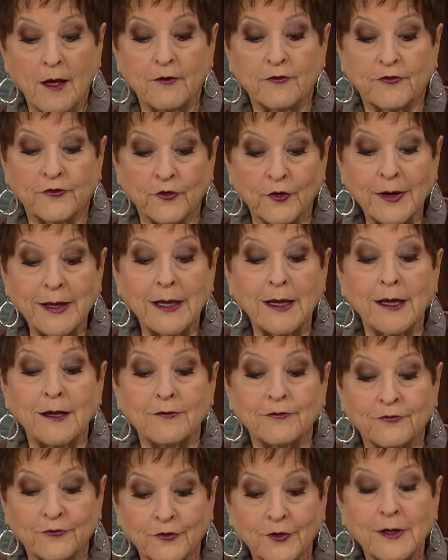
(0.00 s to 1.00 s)
Free,
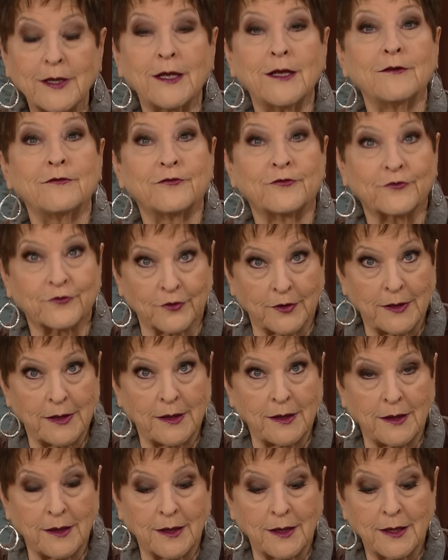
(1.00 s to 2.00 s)
free,
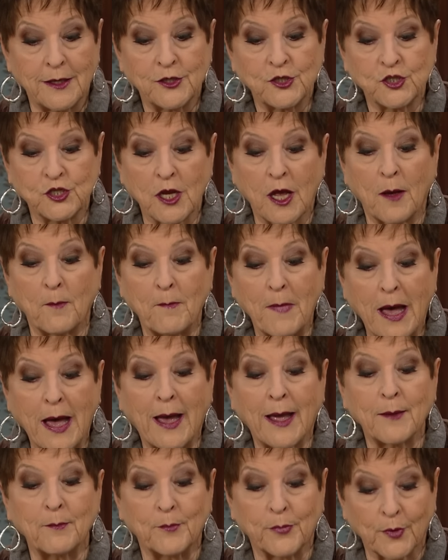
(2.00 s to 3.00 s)
free Praise shall God.
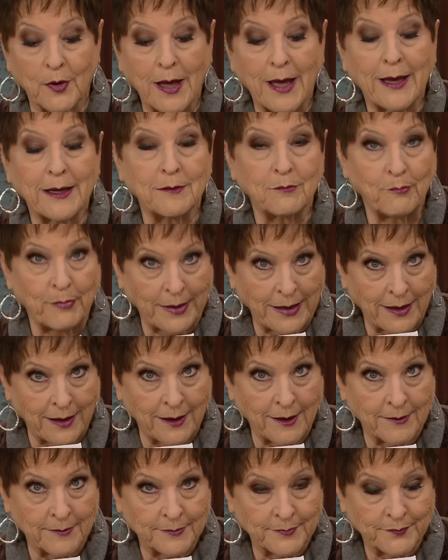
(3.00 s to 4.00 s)
my bride yes, be.
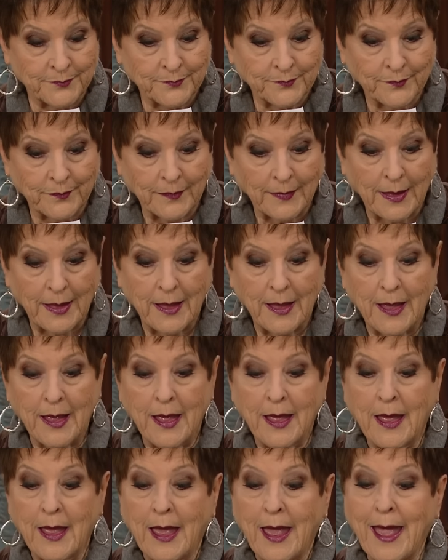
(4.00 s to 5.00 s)
Yes, oh, yes,
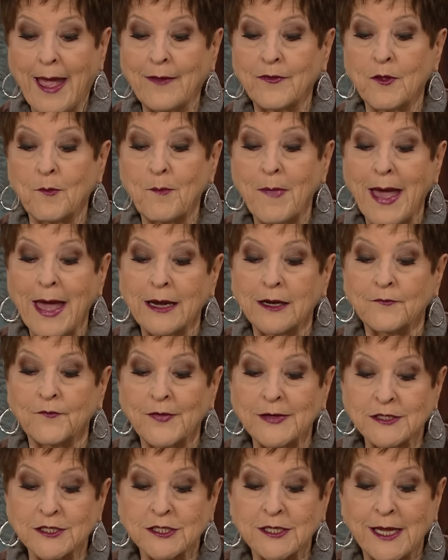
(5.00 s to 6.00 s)
Lord. And the
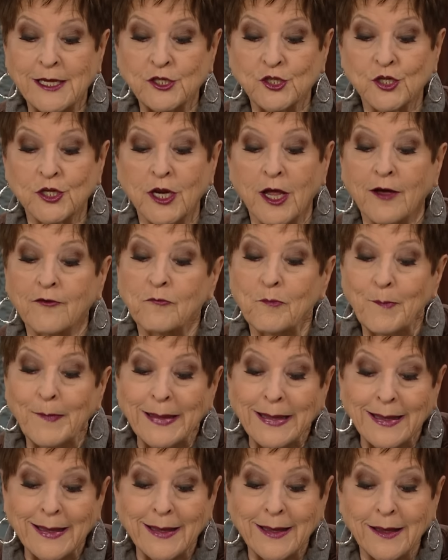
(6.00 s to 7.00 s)
manifestation of
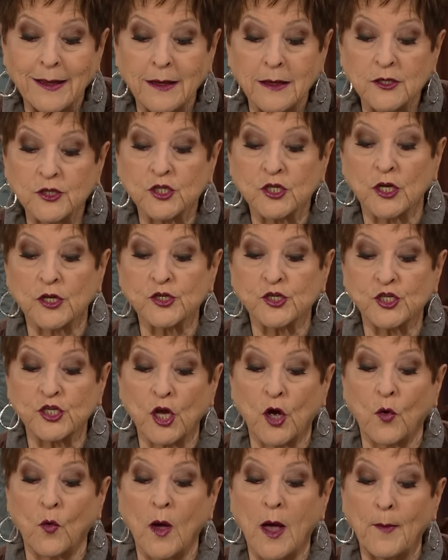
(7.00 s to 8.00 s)
me shall
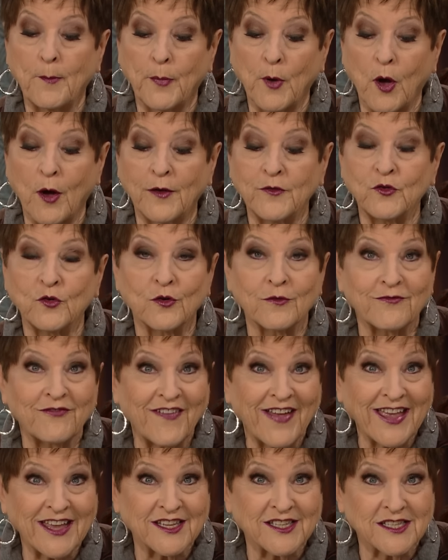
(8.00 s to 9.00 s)
show up on your
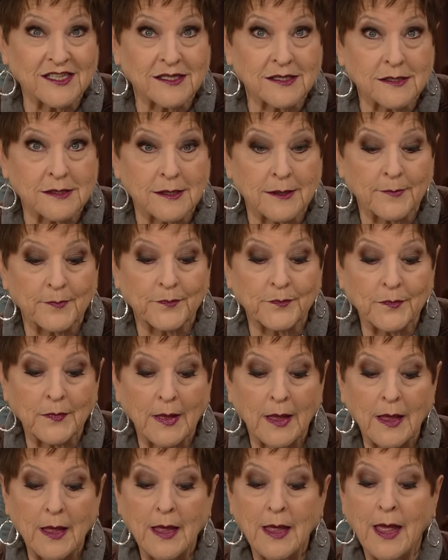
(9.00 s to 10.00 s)
face.
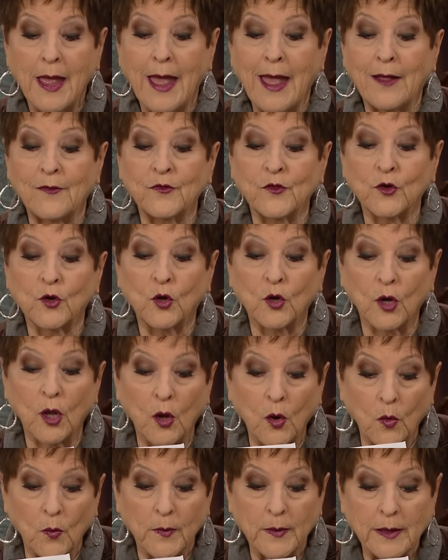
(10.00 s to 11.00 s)
Hallelujah. And the
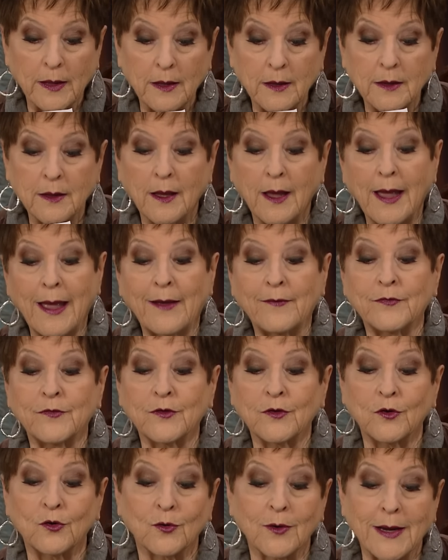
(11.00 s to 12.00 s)
glory and
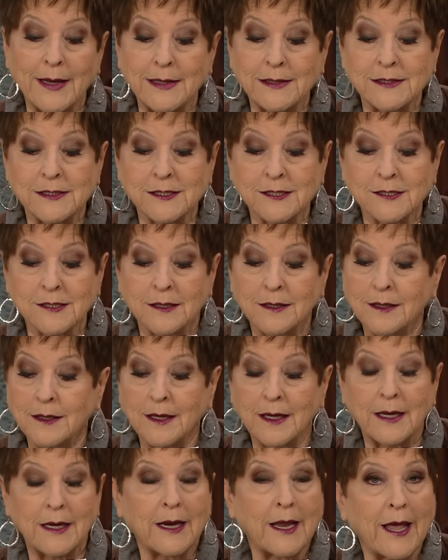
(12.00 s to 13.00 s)
the grace
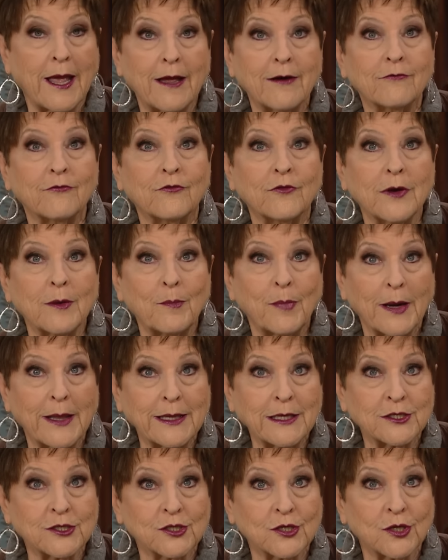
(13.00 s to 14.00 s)
in every
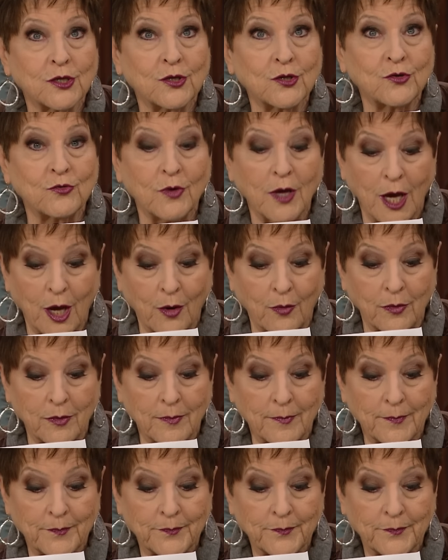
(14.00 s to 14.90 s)
place you go.